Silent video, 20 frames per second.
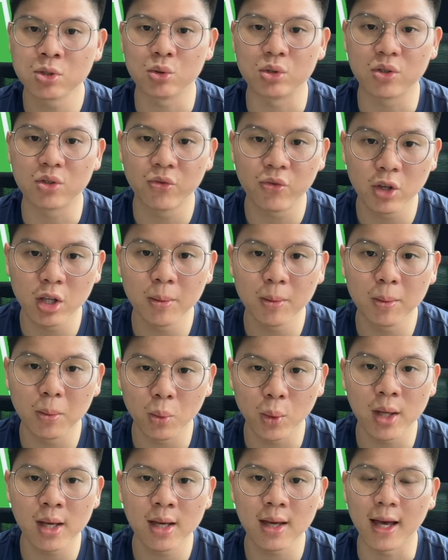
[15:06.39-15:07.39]
So it's Fulham
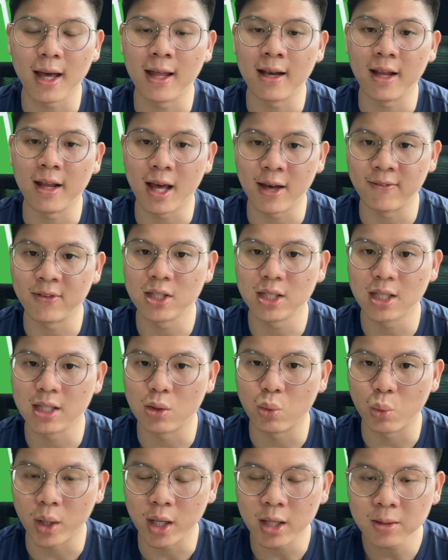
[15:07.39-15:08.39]
away and Everton
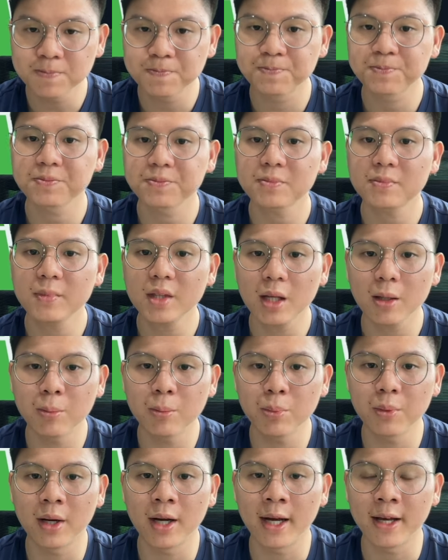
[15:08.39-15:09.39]
away
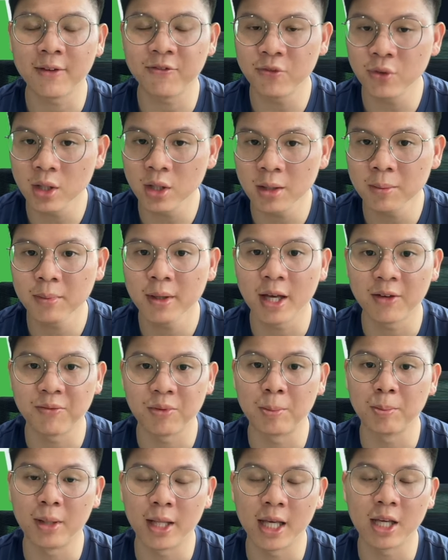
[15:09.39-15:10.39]
uh, Fulham have
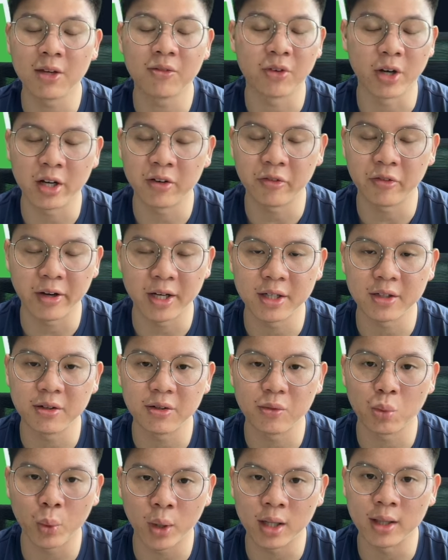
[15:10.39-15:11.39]
been playing very, very
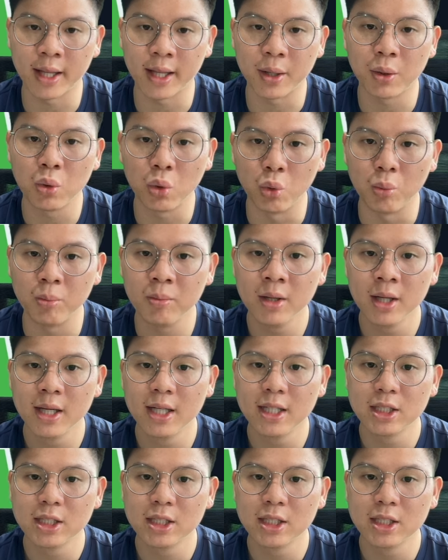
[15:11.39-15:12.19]
well at home.